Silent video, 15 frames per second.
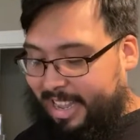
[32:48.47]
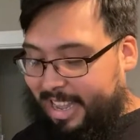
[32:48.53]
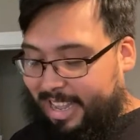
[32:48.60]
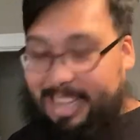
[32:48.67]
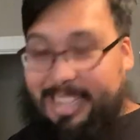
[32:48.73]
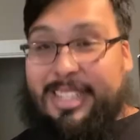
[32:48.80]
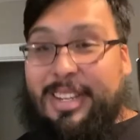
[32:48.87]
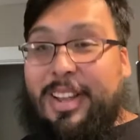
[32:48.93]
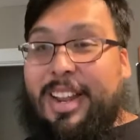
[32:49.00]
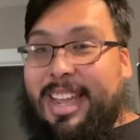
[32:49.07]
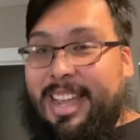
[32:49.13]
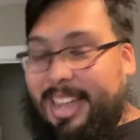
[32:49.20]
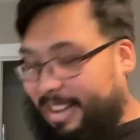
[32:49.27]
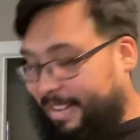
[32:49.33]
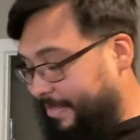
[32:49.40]
That's all I
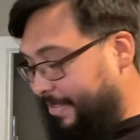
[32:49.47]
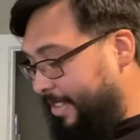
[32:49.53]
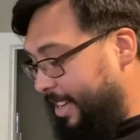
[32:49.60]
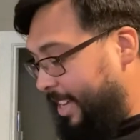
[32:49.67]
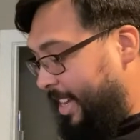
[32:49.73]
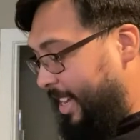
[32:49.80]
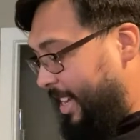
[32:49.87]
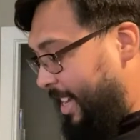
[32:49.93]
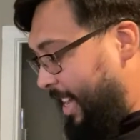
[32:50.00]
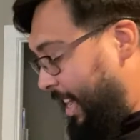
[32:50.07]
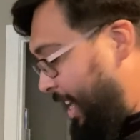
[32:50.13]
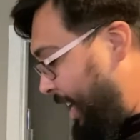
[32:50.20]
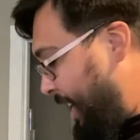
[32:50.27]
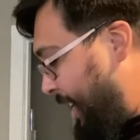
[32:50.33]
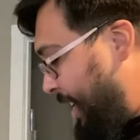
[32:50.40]
have.
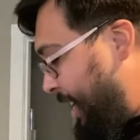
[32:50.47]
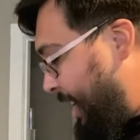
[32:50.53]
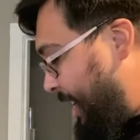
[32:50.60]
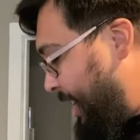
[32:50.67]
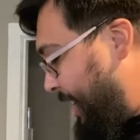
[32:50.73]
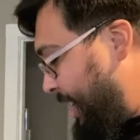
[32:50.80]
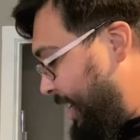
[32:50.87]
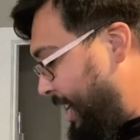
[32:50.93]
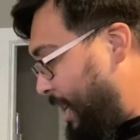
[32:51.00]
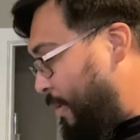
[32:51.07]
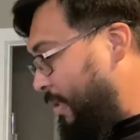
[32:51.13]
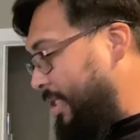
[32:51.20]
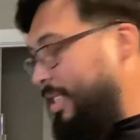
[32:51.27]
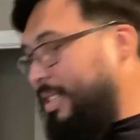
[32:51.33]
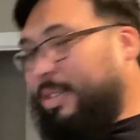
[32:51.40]
And I
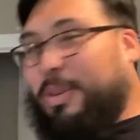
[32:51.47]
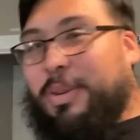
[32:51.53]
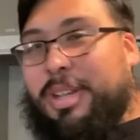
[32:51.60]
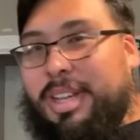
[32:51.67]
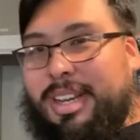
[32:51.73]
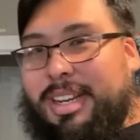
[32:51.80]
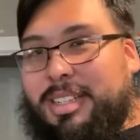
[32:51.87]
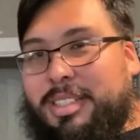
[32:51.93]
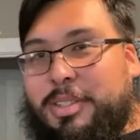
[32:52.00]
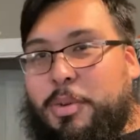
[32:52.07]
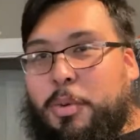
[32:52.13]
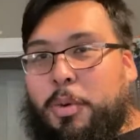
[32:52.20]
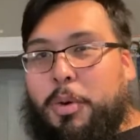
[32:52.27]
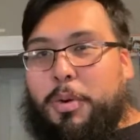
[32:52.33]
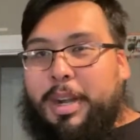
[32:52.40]
wasn't too good in
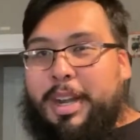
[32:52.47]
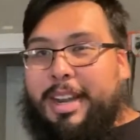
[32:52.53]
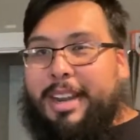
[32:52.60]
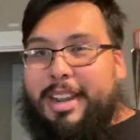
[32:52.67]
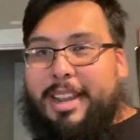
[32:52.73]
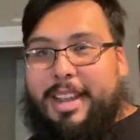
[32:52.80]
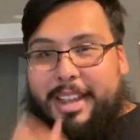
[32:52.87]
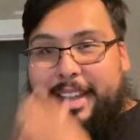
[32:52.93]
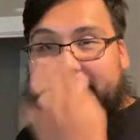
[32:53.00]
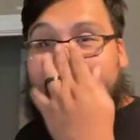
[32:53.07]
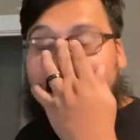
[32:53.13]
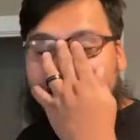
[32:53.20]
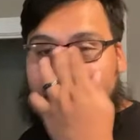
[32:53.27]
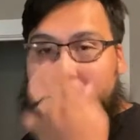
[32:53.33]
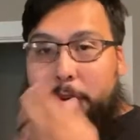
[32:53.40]
school, right? In
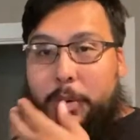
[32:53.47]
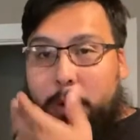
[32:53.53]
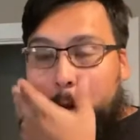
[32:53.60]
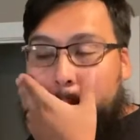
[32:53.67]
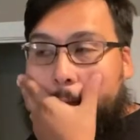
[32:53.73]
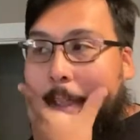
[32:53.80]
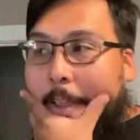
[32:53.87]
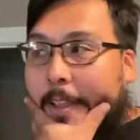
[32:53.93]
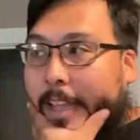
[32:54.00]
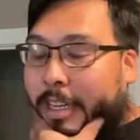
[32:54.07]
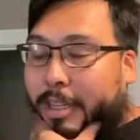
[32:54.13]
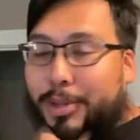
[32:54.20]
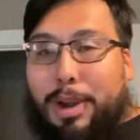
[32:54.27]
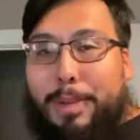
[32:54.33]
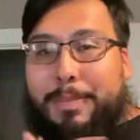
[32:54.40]
high school, I
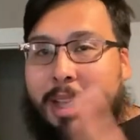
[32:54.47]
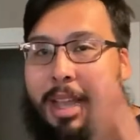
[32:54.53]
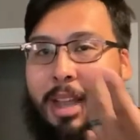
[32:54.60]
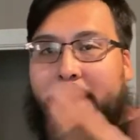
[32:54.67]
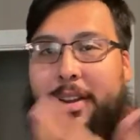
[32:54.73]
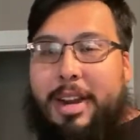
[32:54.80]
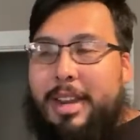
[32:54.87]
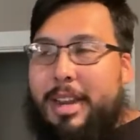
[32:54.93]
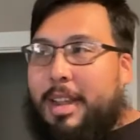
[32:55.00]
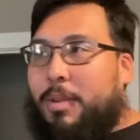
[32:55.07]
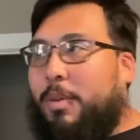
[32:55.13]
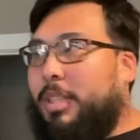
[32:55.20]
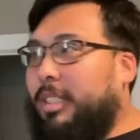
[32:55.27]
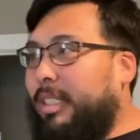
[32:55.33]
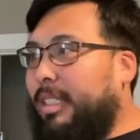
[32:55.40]
dropped out. I
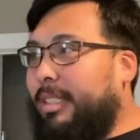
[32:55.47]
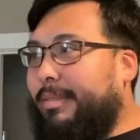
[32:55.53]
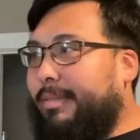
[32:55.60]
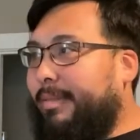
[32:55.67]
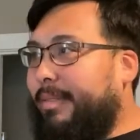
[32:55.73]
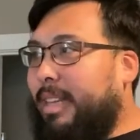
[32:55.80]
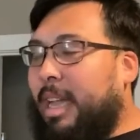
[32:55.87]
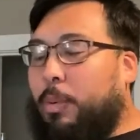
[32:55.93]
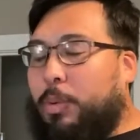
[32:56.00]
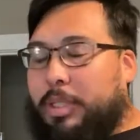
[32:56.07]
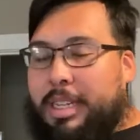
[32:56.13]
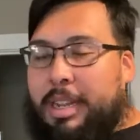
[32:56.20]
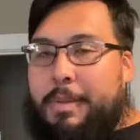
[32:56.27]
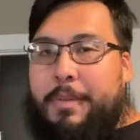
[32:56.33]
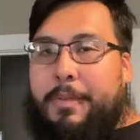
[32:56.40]
wasn't. I was
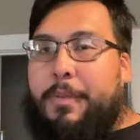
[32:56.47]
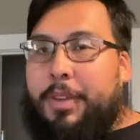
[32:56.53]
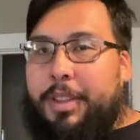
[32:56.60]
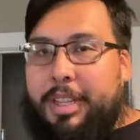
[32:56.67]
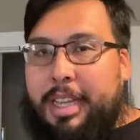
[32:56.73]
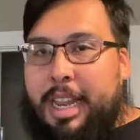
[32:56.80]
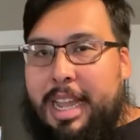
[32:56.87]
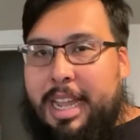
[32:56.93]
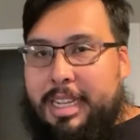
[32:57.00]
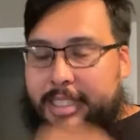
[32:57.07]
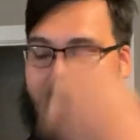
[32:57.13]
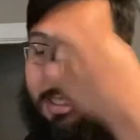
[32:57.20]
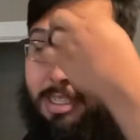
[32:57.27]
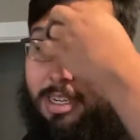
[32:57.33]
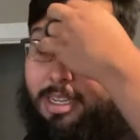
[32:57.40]
never for the
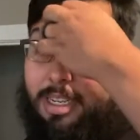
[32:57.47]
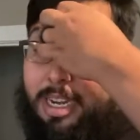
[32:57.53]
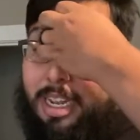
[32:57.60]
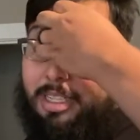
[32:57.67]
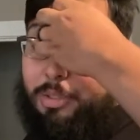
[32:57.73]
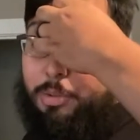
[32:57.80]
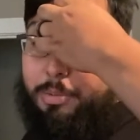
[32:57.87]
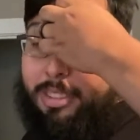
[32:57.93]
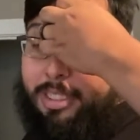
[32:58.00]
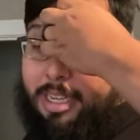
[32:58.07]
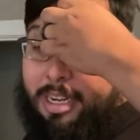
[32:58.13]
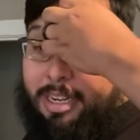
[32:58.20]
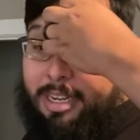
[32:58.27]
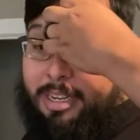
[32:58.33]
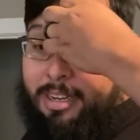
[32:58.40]
classroom
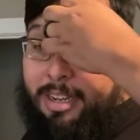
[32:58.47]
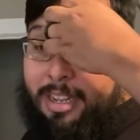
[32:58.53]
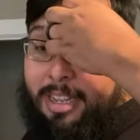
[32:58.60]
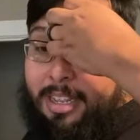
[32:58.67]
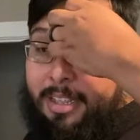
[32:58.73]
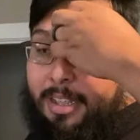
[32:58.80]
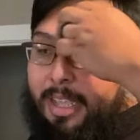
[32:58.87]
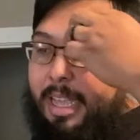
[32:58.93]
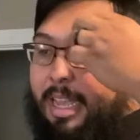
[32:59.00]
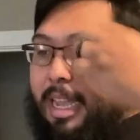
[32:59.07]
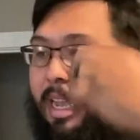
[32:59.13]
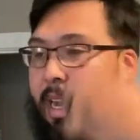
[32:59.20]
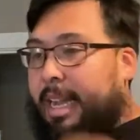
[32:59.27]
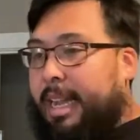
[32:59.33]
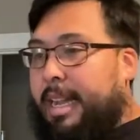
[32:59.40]
setting.
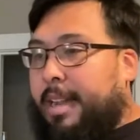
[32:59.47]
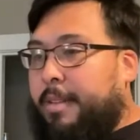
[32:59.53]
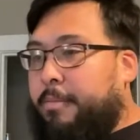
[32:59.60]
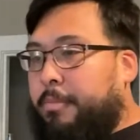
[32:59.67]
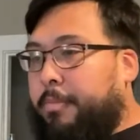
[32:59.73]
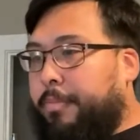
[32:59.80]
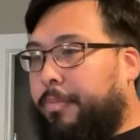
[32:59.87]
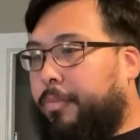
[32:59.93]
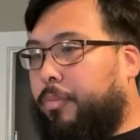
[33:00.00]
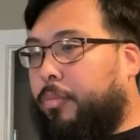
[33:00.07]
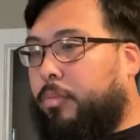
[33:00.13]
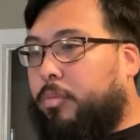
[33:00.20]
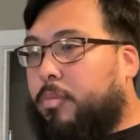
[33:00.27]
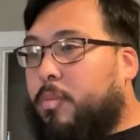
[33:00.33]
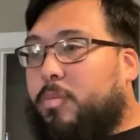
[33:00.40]
Um,
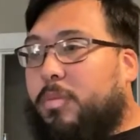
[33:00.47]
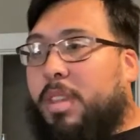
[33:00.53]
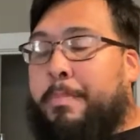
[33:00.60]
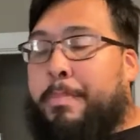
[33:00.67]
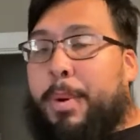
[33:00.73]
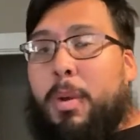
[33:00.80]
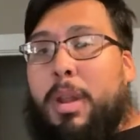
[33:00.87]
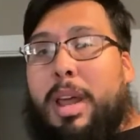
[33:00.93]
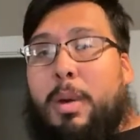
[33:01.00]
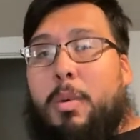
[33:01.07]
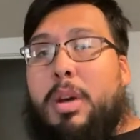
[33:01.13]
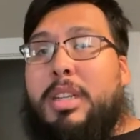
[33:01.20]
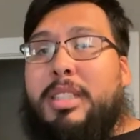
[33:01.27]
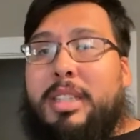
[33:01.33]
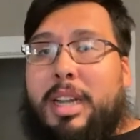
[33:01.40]
but while I
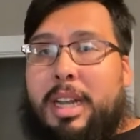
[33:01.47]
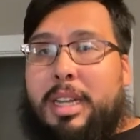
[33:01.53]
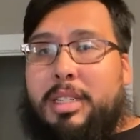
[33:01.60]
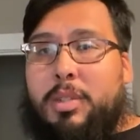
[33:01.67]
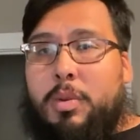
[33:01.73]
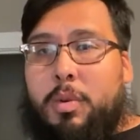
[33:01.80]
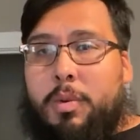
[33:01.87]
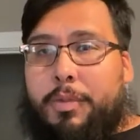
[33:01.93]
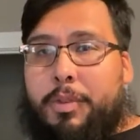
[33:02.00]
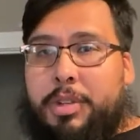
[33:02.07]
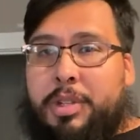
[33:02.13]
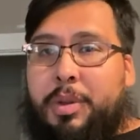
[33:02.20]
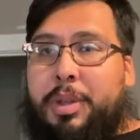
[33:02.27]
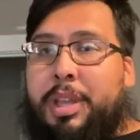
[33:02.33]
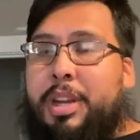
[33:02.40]
was in high school for
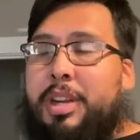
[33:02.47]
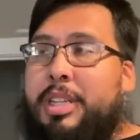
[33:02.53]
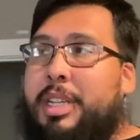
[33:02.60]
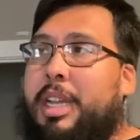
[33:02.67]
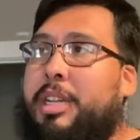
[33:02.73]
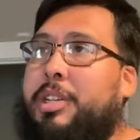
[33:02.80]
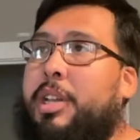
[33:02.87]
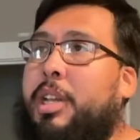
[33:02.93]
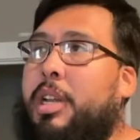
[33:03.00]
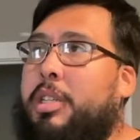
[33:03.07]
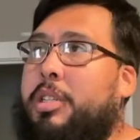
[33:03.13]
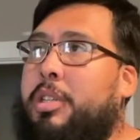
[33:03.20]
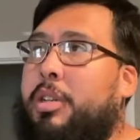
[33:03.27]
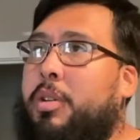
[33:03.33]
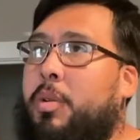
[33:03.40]
2 years, I actually got
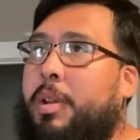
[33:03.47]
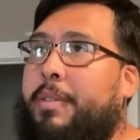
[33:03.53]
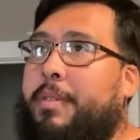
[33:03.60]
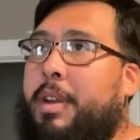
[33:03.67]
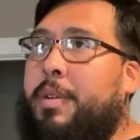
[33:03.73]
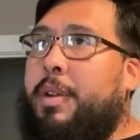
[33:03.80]
to do a very